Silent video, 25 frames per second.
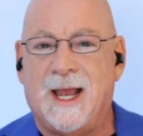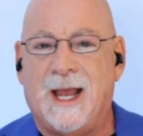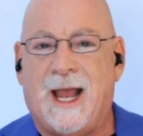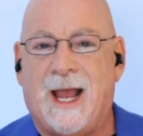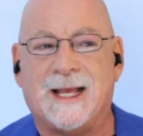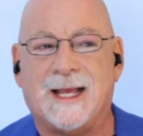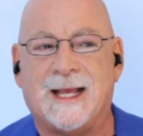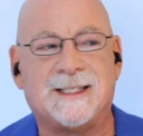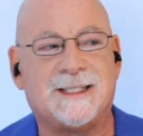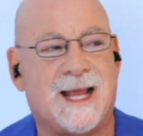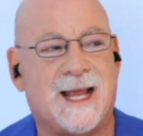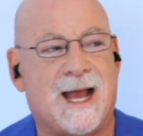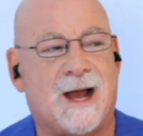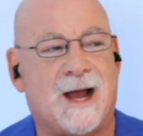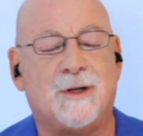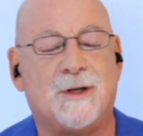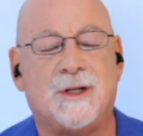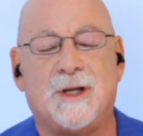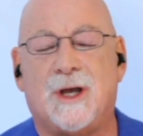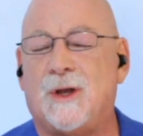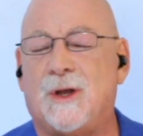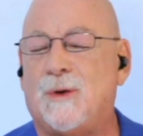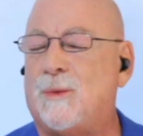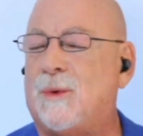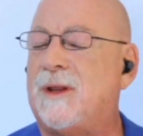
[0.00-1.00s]
has now
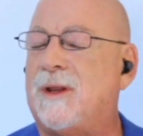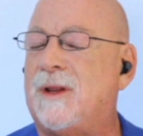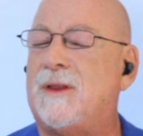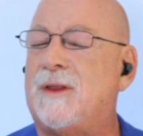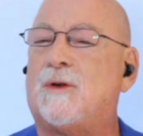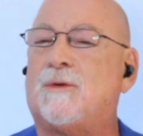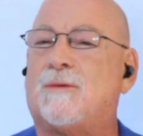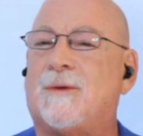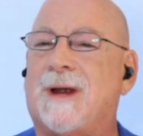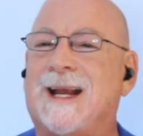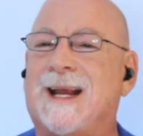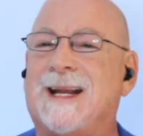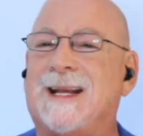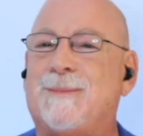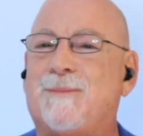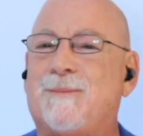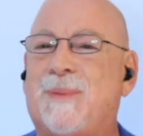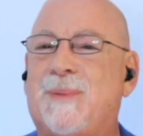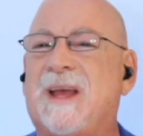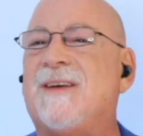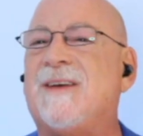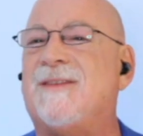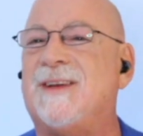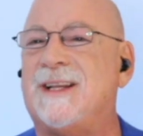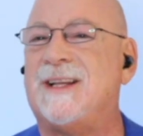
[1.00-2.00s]
done one of the great
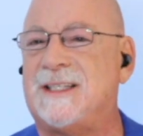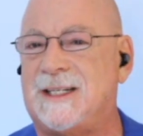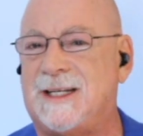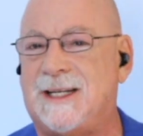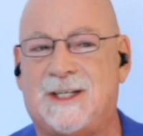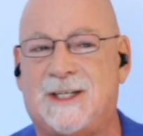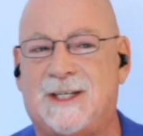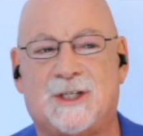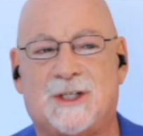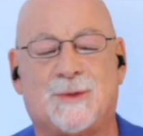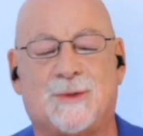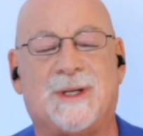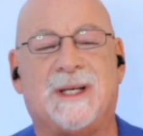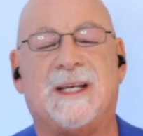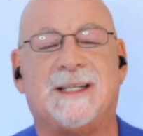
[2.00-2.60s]
pivots in history.